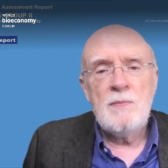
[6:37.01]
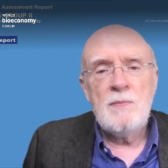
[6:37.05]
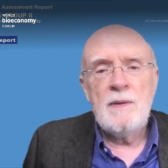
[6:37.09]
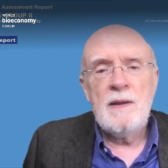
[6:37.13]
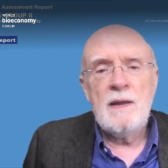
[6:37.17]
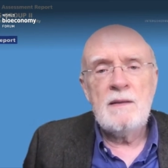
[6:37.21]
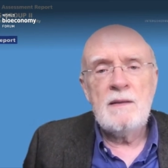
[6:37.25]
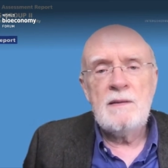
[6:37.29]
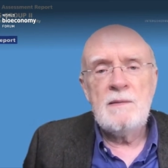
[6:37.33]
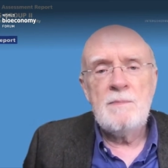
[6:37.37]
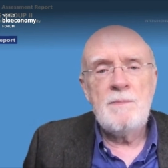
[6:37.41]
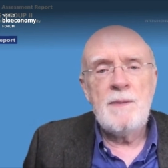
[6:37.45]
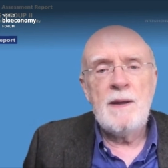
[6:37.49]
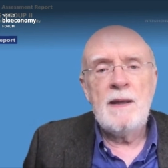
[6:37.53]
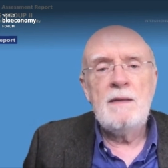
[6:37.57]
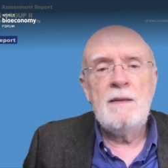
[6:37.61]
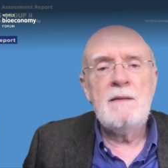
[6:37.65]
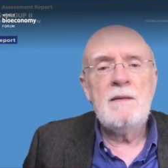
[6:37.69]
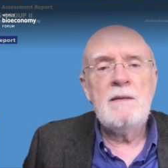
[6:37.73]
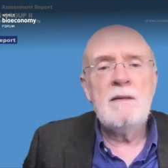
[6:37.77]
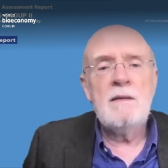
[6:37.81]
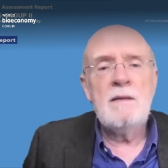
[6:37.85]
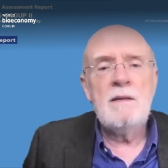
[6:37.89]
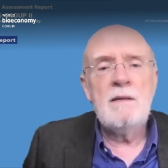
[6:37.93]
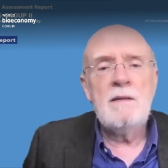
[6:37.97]
We are
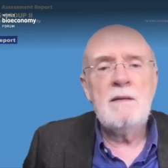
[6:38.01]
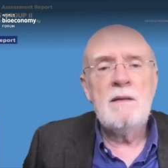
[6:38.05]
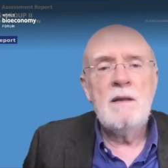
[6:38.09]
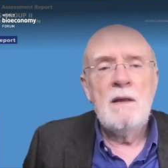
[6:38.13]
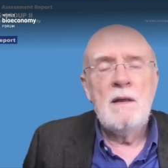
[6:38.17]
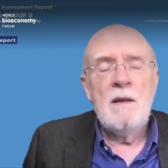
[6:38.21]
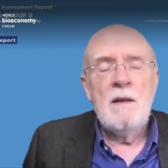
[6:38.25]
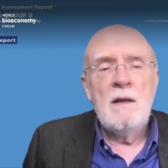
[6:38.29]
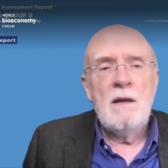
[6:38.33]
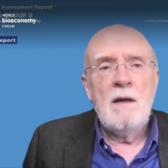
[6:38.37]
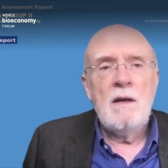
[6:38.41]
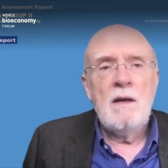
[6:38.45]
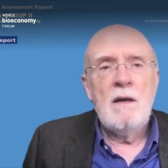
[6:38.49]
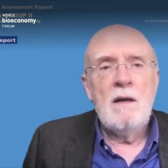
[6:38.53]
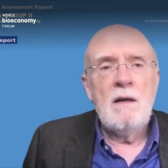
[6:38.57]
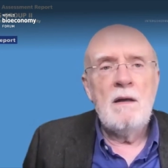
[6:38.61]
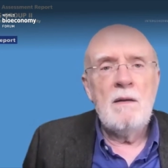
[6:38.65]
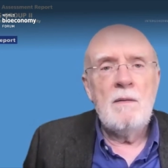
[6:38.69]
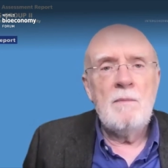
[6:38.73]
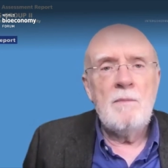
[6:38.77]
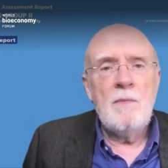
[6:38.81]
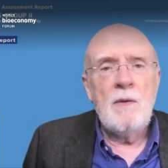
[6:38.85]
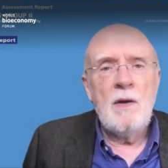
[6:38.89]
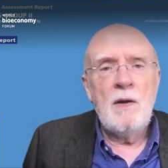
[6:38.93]
dependent um,